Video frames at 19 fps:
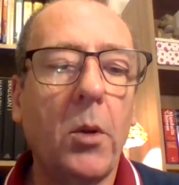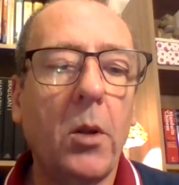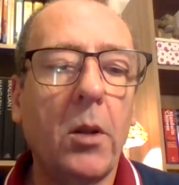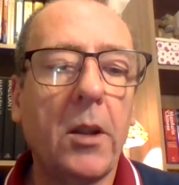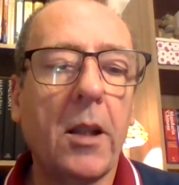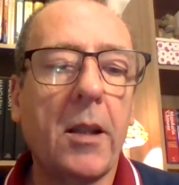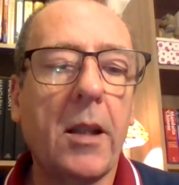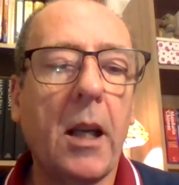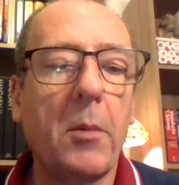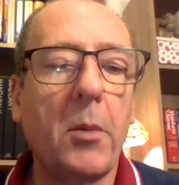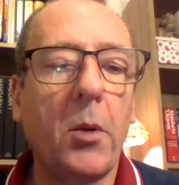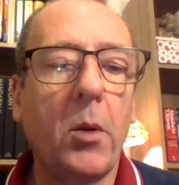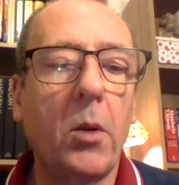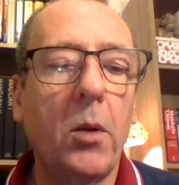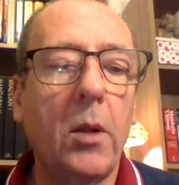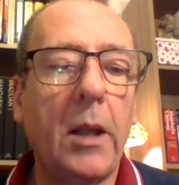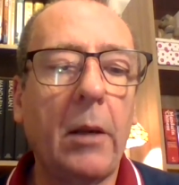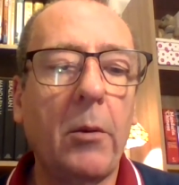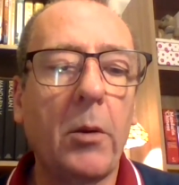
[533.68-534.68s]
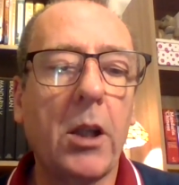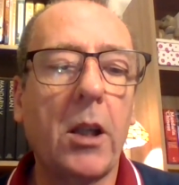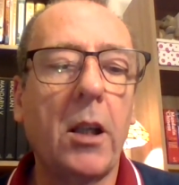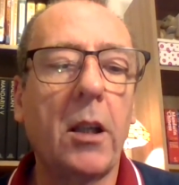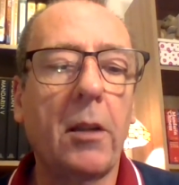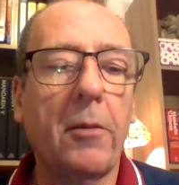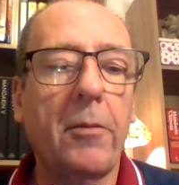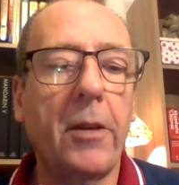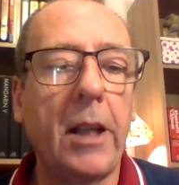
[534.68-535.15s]
or disable language
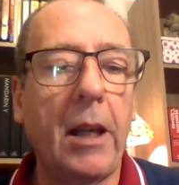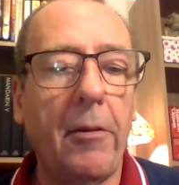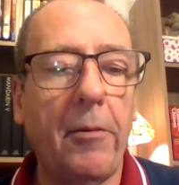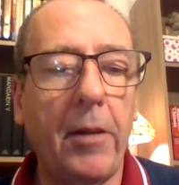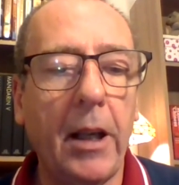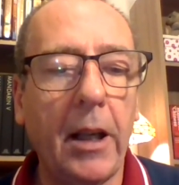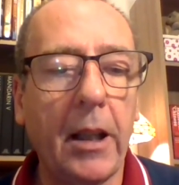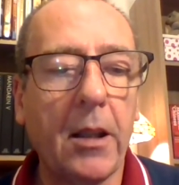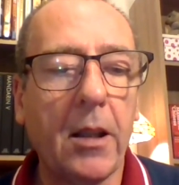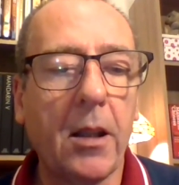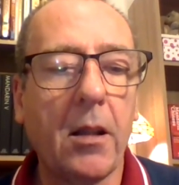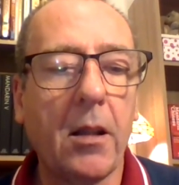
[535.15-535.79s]
learning for Netflix,